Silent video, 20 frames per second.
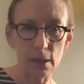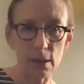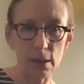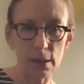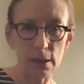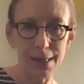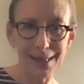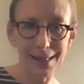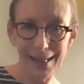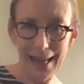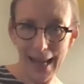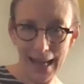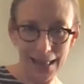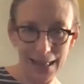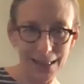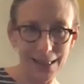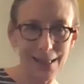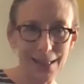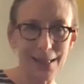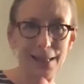
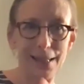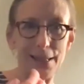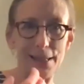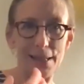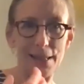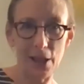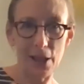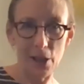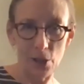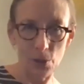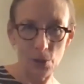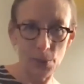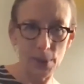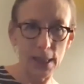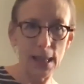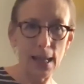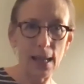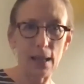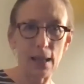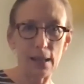stance, his inner
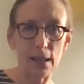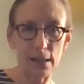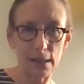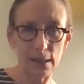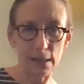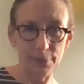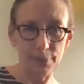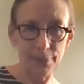reality.